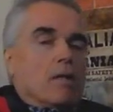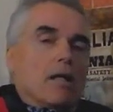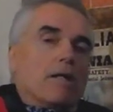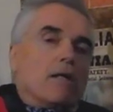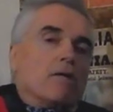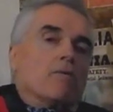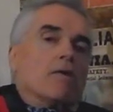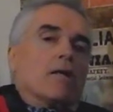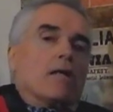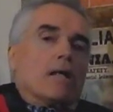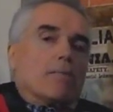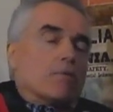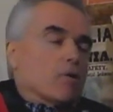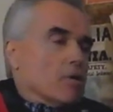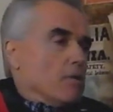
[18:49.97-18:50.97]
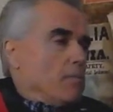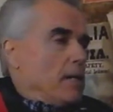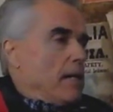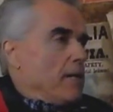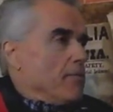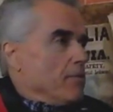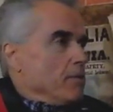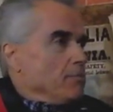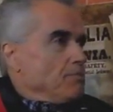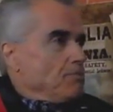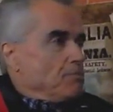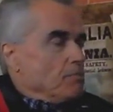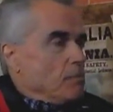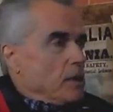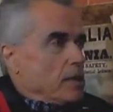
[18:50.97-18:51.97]
I don't even want to get up and go to the bathroom.
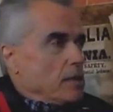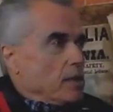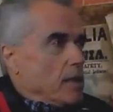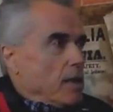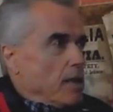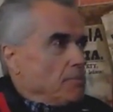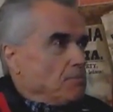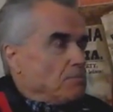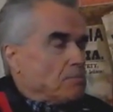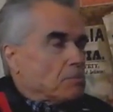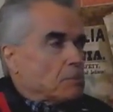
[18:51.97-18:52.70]
But uh,